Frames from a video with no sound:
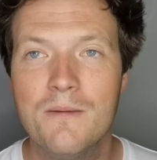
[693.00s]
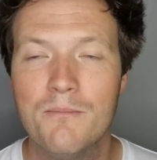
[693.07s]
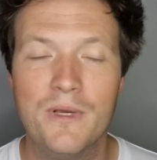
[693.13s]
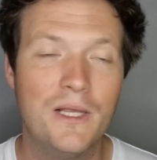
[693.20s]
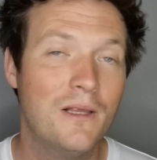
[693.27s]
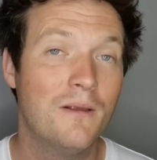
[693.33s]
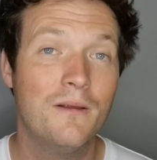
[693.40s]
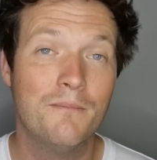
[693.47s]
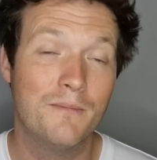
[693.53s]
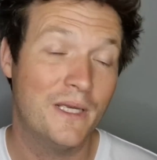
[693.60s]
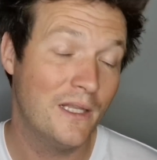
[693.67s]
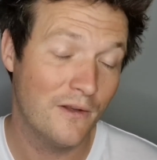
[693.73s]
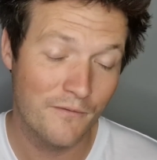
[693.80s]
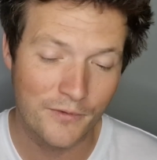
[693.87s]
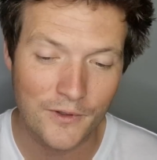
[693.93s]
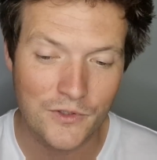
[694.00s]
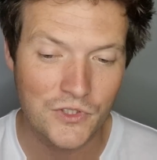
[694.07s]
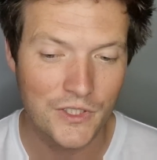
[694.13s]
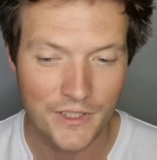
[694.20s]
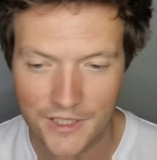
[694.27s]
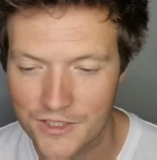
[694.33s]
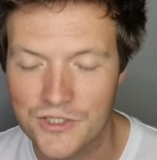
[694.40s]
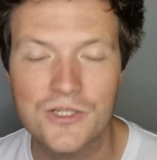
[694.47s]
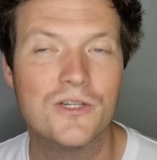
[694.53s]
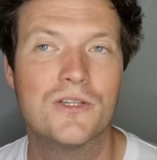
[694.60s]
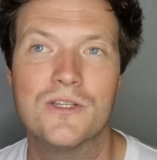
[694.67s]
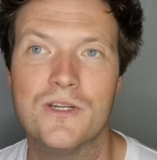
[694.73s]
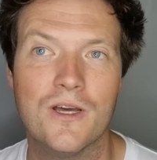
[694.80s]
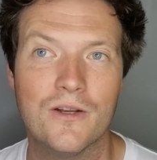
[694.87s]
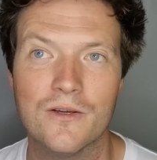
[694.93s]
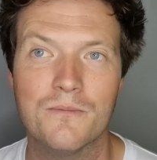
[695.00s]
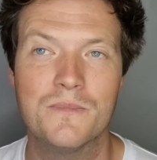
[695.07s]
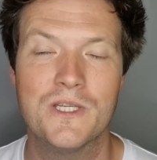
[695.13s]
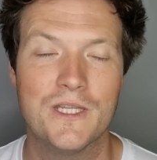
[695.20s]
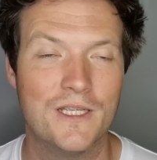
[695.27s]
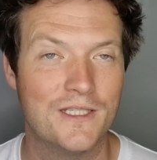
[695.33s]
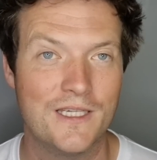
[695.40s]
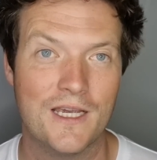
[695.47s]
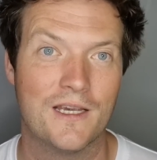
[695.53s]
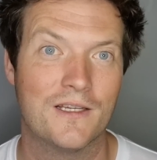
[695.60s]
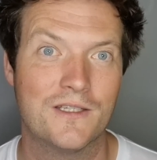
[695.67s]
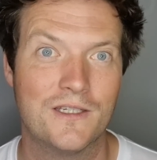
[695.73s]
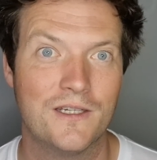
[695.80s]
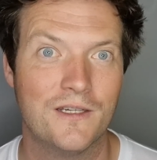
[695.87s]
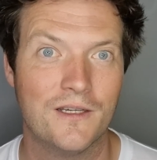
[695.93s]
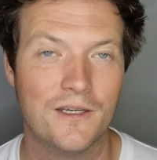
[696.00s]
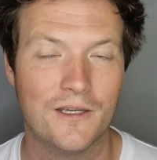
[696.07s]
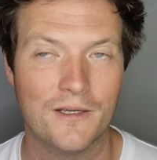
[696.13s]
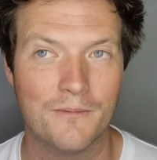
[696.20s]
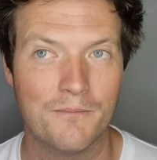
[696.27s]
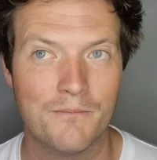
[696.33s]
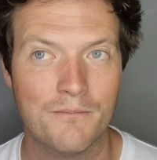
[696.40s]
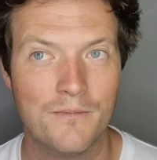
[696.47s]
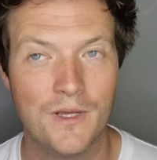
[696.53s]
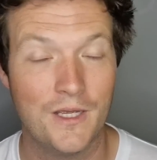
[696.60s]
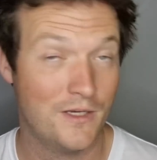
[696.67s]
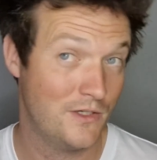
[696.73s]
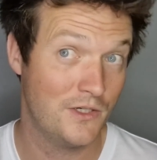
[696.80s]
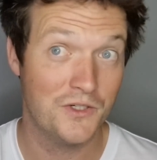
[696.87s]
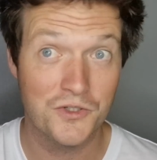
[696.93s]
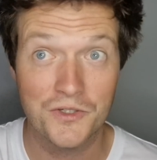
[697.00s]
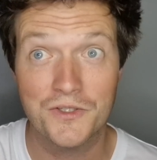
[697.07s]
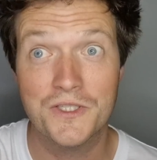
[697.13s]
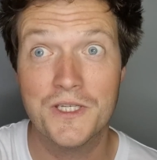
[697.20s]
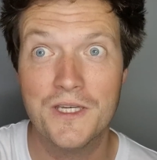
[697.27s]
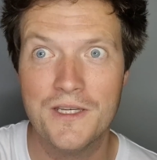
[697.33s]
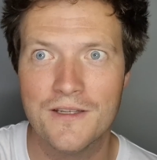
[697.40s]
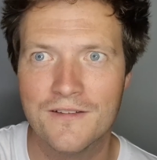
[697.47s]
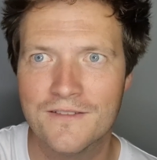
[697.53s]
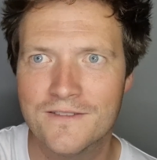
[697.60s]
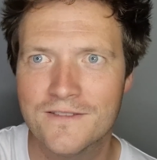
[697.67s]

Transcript: Bill, unfortunately, is just not up to the task, as you shall see.